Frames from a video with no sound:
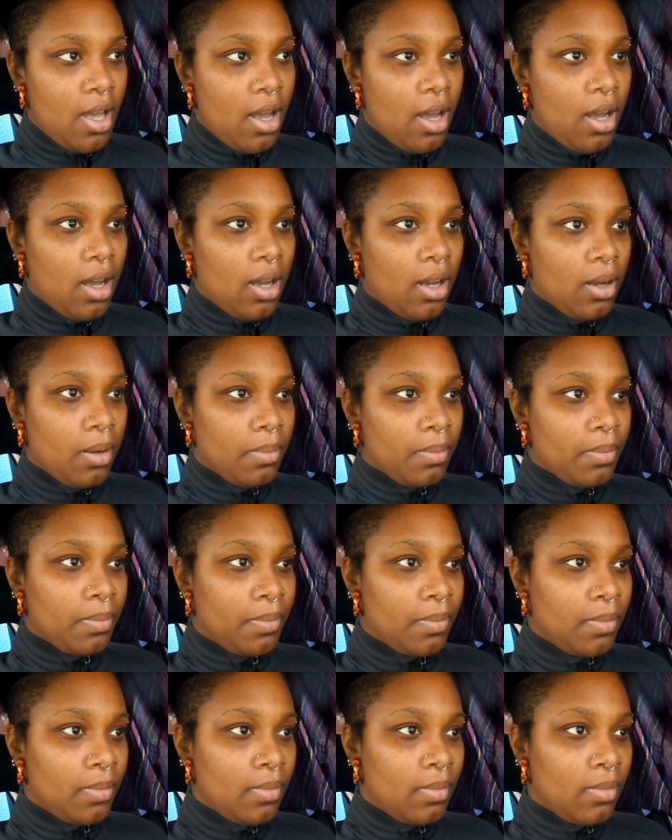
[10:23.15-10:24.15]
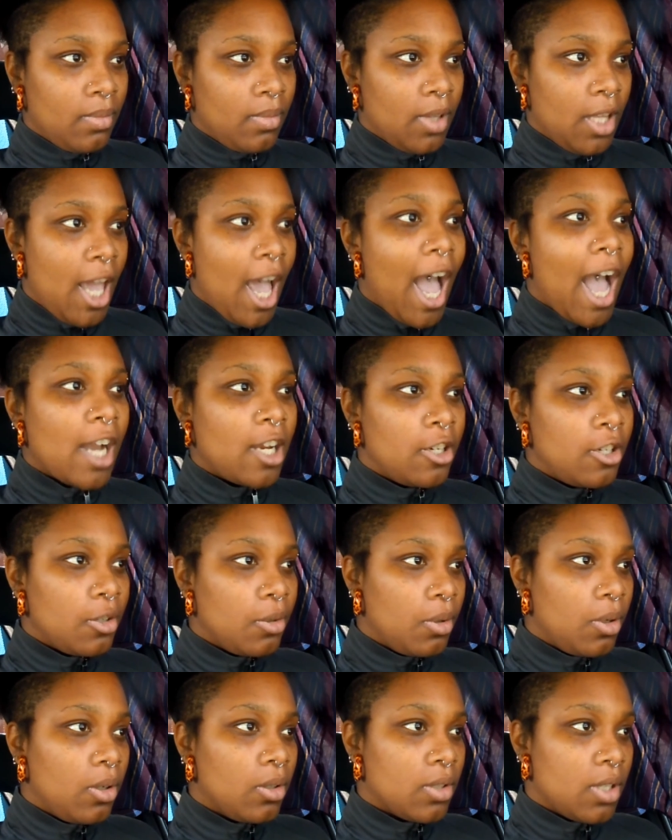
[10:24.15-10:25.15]
The
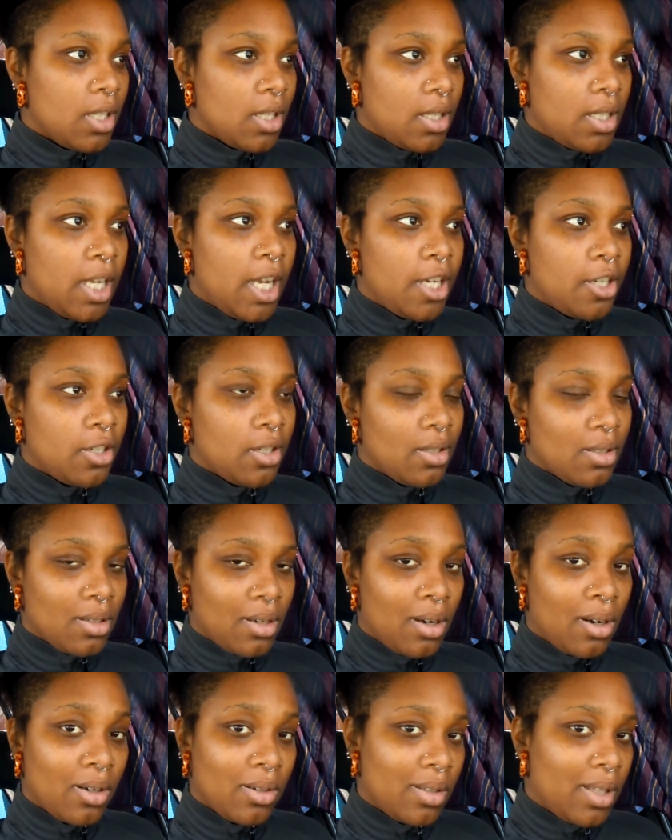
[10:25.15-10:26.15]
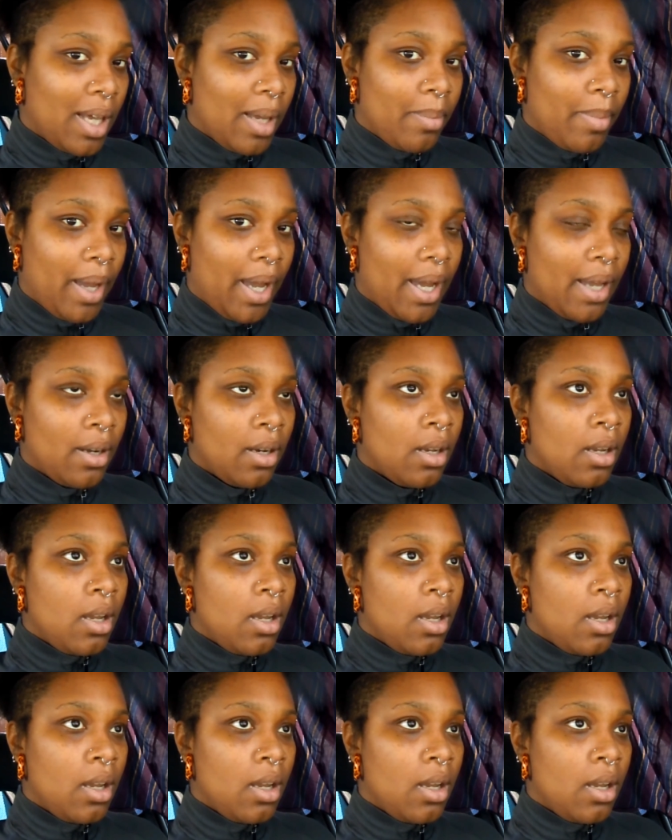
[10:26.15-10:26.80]
actual sensations aren't that bad.